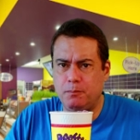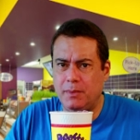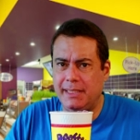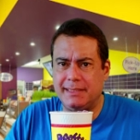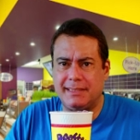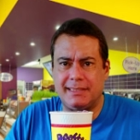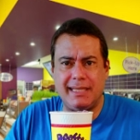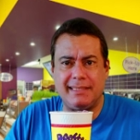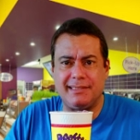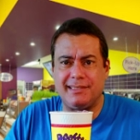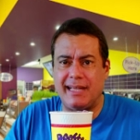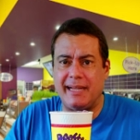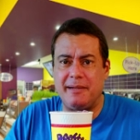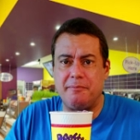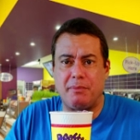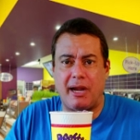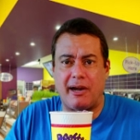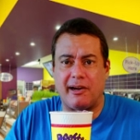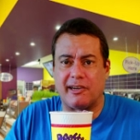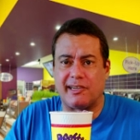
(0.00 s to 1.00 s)
It tastes like
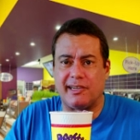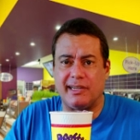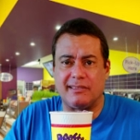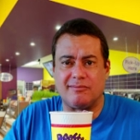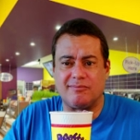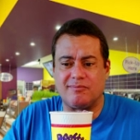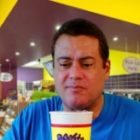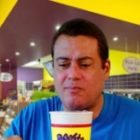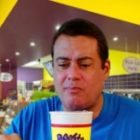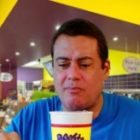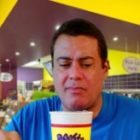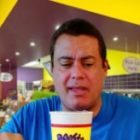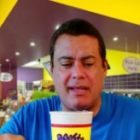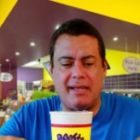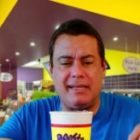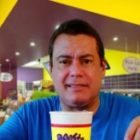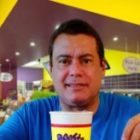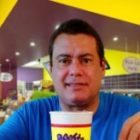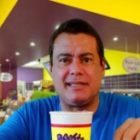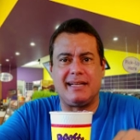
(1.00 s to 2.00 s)
market.
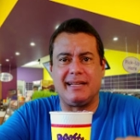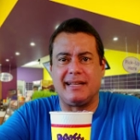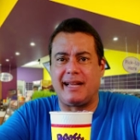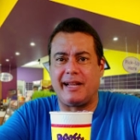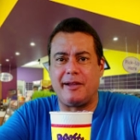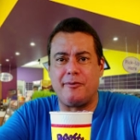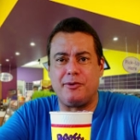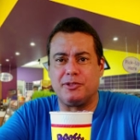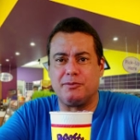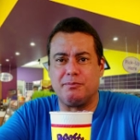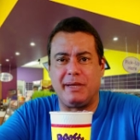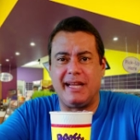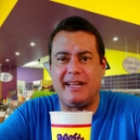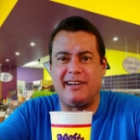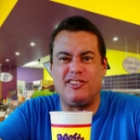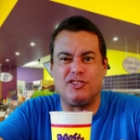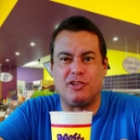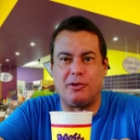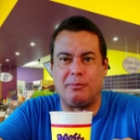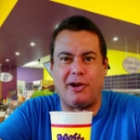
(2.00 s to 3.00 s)
It tastes like it was made
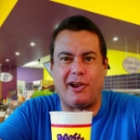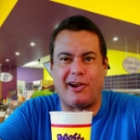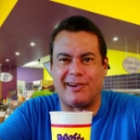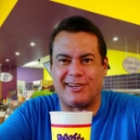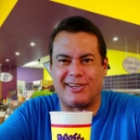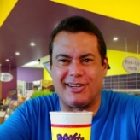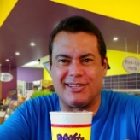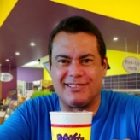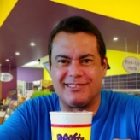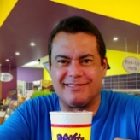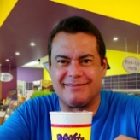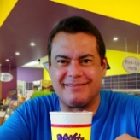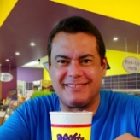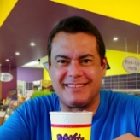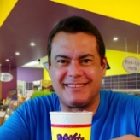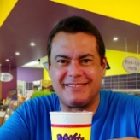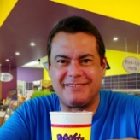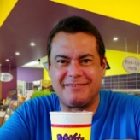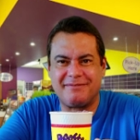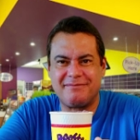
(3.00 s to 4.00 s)
in the market.
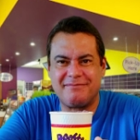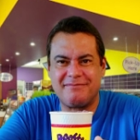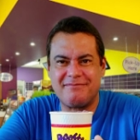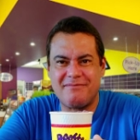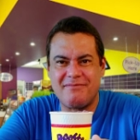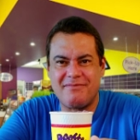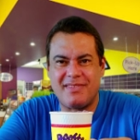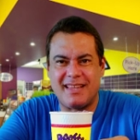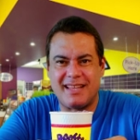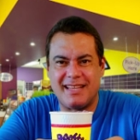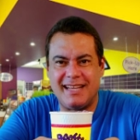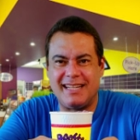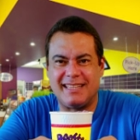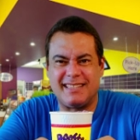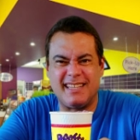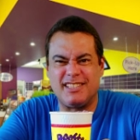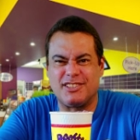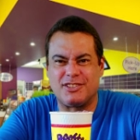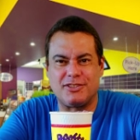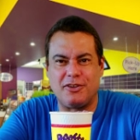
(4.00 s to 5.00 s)
It
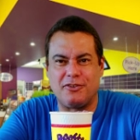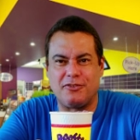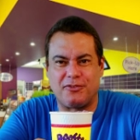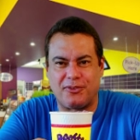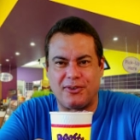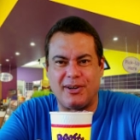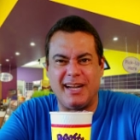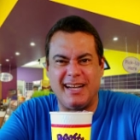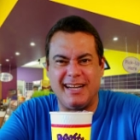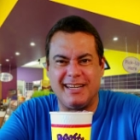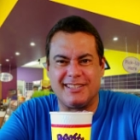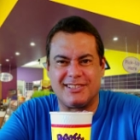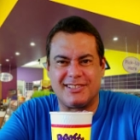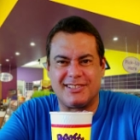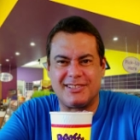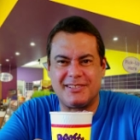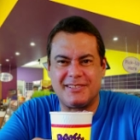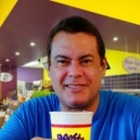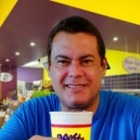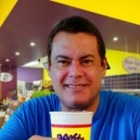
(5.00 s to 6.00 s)
tastes so
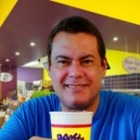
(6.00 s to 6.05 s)
fresh.